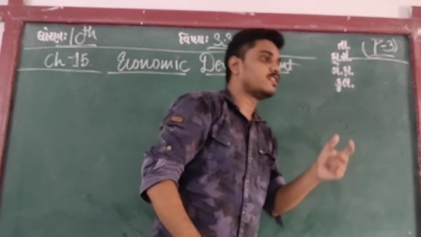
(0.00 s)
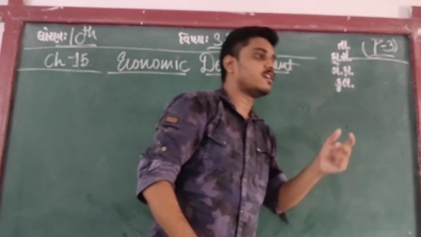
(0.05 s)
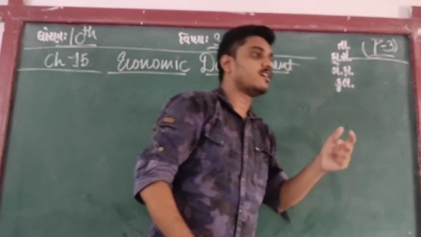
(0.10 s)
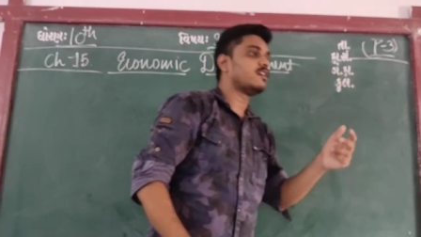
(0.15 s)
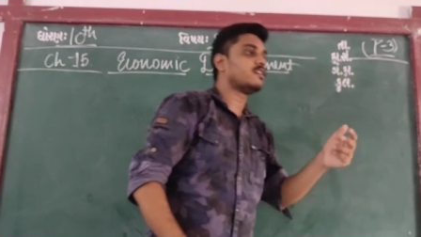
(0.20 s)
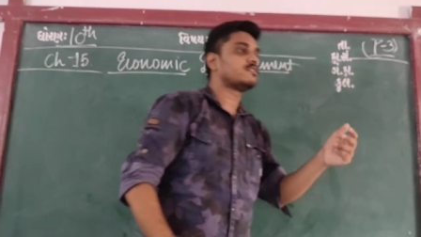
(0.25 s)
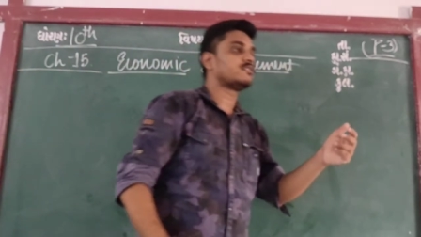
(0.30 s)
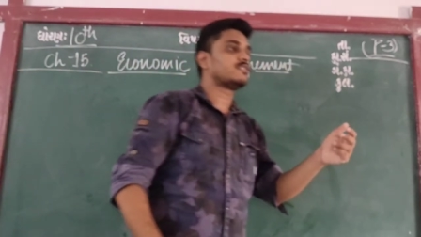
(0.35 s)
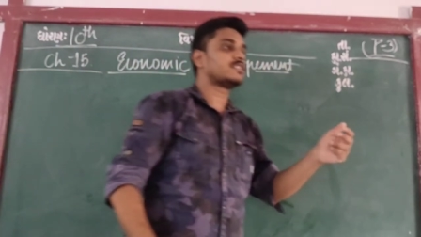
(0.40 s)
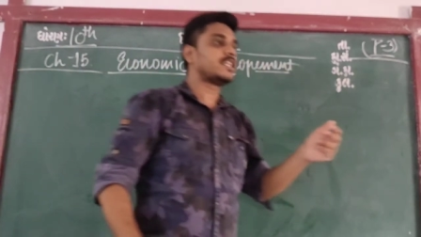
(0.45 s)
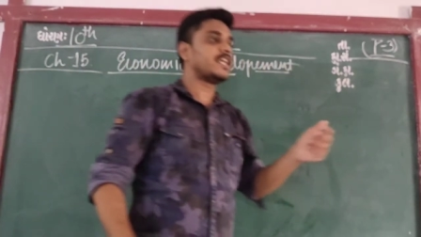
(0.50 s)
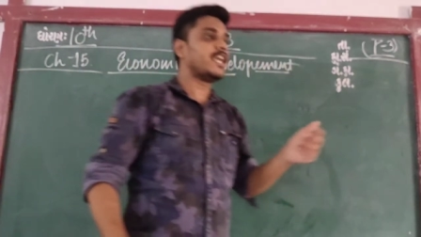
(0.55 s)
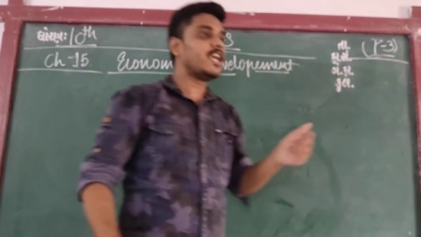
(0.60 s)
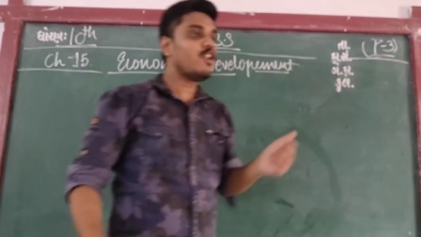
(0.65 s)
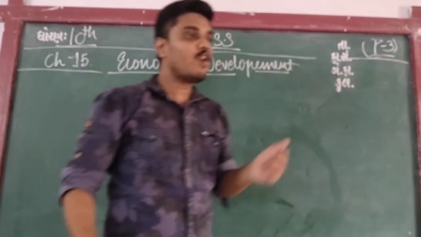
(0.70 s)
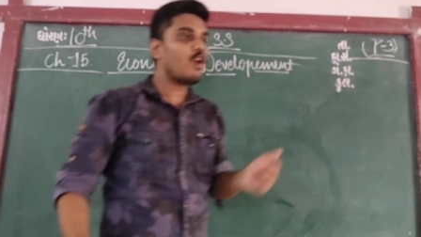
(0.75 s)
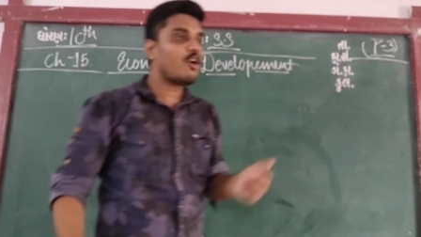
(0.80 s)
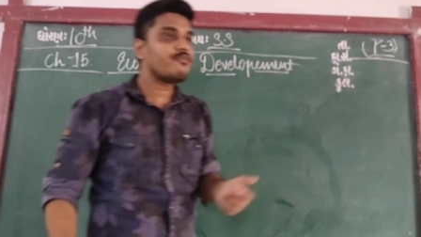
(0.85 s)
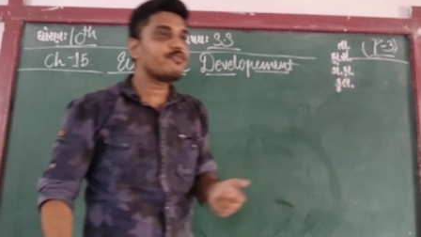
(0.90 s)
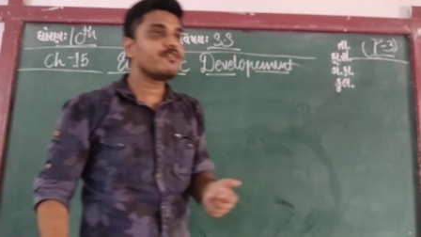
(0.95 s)
the
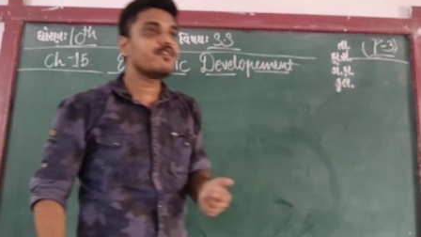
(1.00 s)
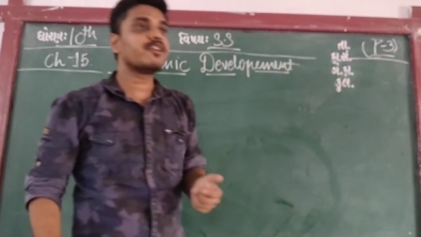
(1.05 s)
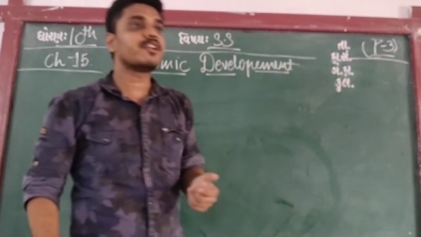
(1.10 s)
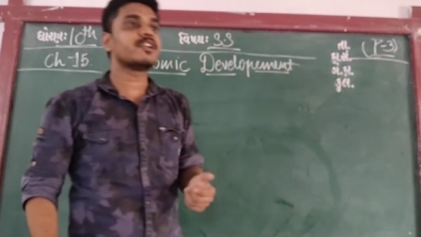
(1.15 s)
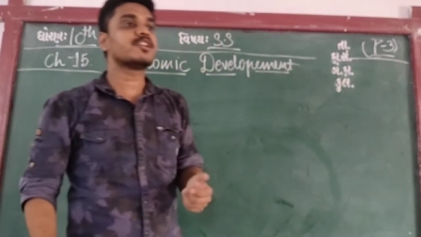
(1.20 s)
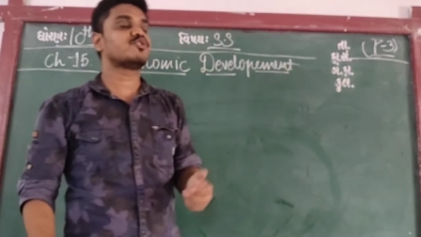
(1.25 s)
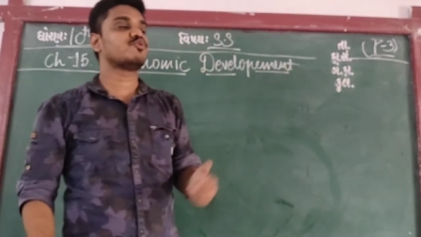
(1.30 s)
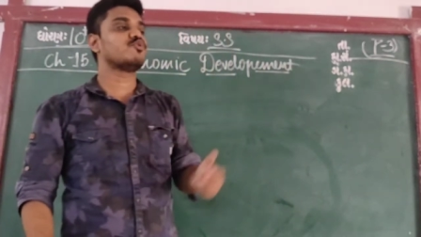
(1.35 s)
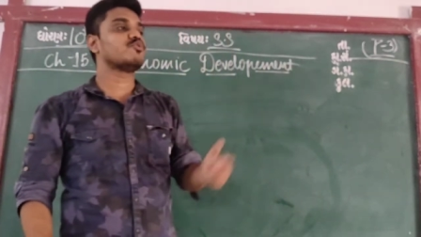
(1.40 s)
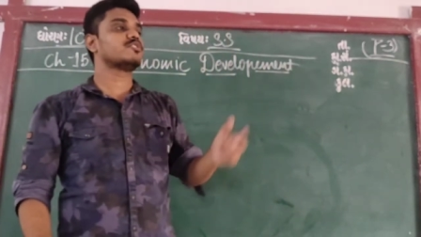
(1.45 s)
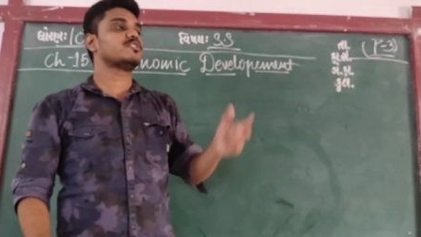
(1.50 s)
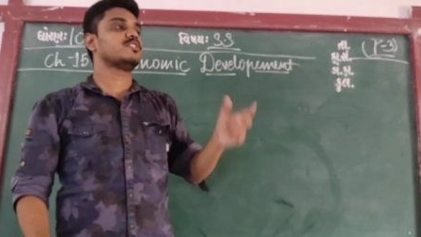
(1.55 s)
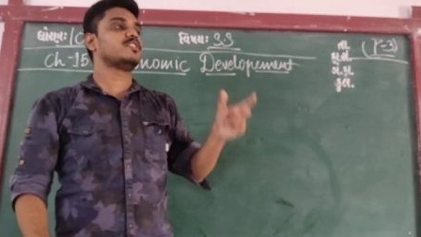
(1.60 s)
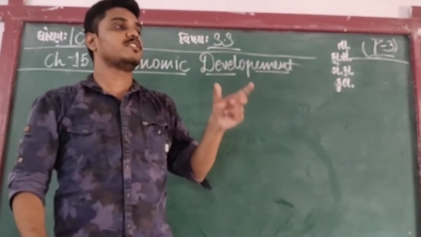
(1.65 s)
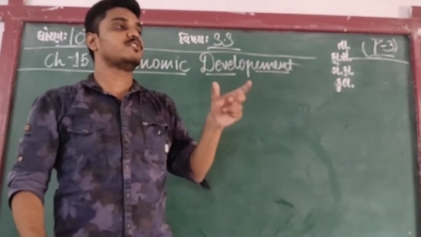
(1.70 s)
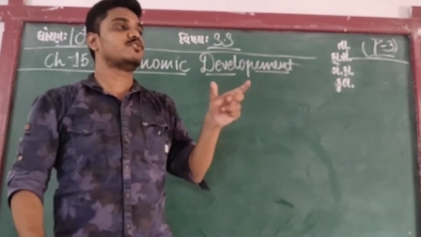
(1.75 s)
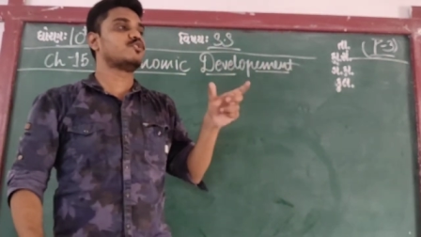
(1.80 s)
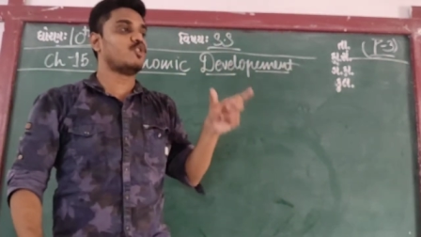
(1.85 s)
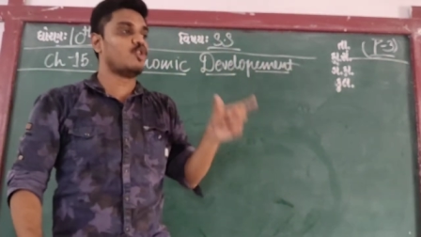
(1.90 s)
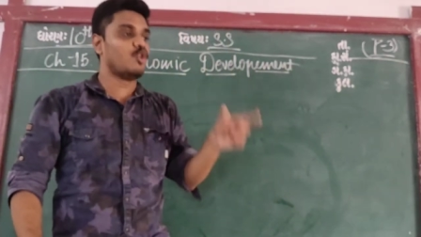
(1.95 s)
scale of your resource
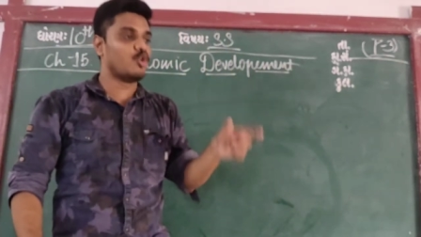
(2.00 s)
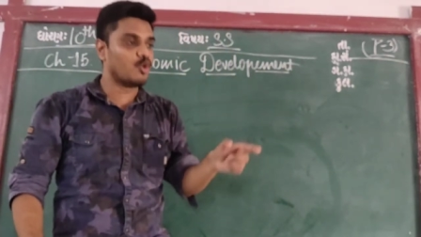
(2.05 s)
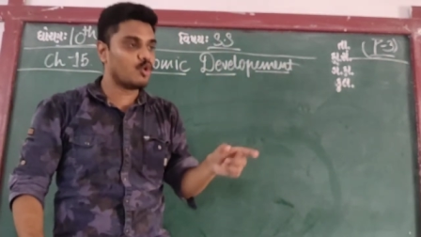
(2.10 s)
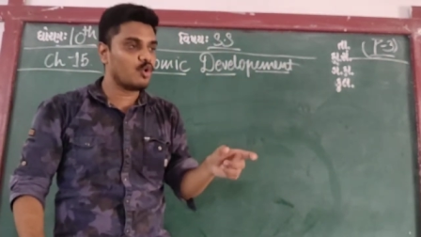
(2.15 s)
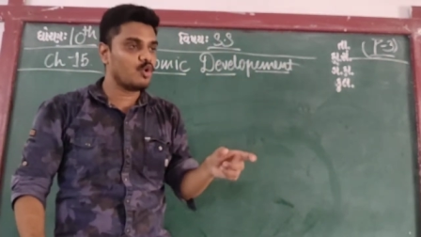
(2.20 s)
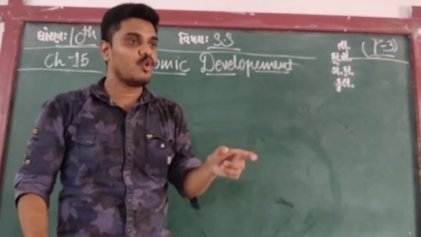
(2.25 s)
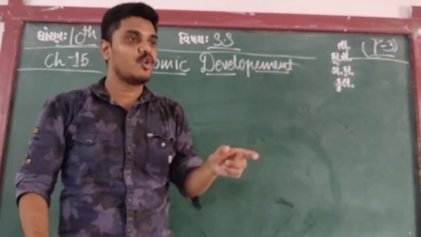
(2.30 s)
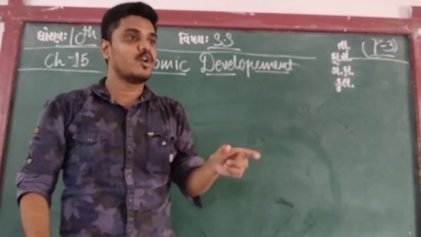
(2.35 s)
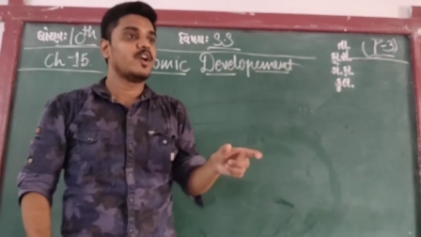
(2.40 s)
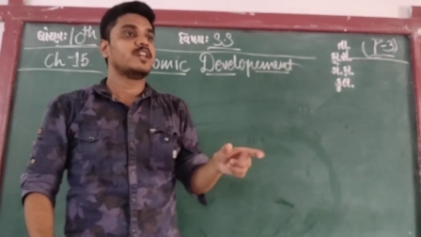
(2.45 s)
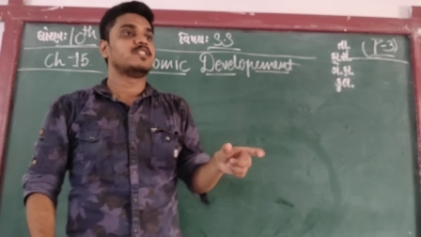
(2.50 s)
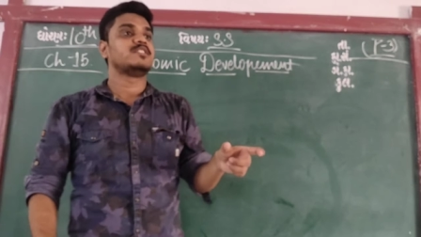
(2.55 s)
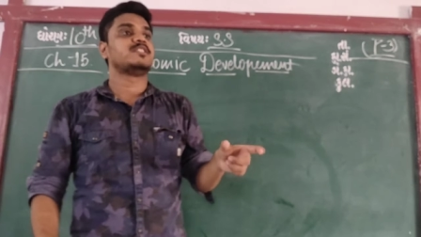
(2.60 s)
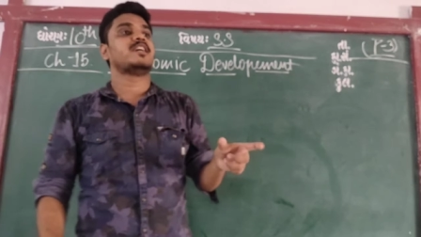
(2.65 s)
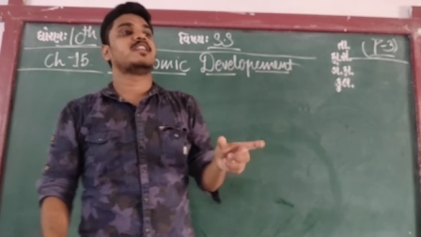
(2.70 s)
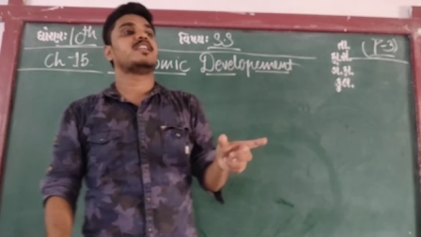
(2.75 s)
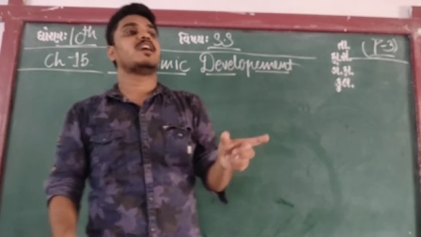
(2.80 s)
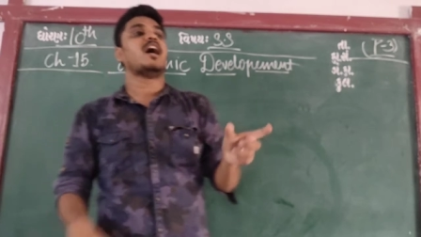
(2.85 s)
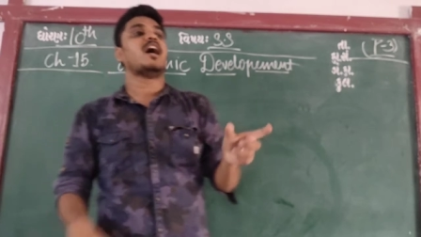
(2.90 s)
is low, then